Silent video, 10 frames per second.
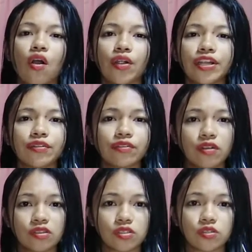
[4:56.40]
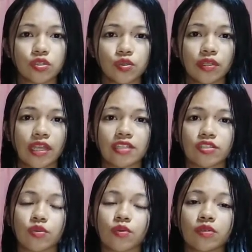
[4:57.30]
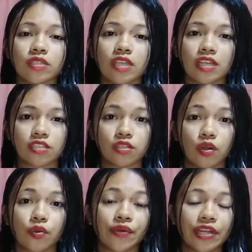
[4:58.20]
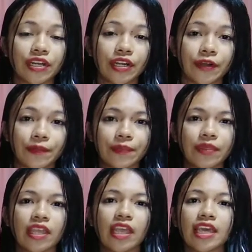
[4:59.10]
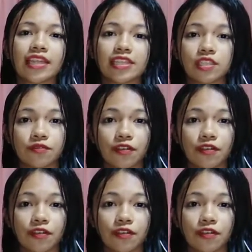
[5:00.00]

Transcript: or to those students who's a slow reader. It is